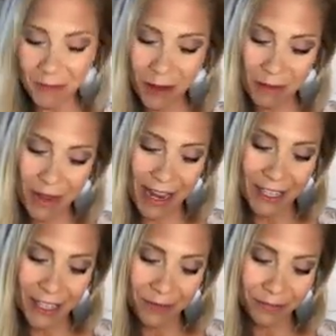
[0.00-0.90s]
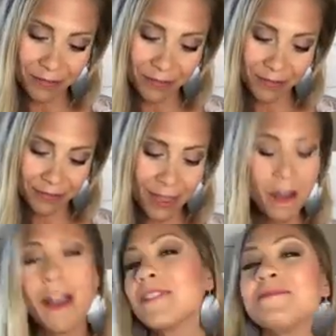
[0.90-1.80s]
one page.
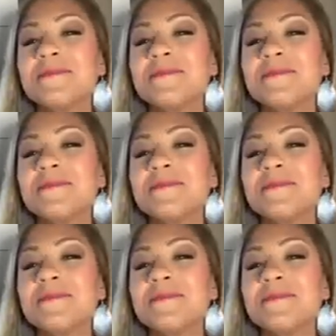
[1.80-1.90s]
Okay.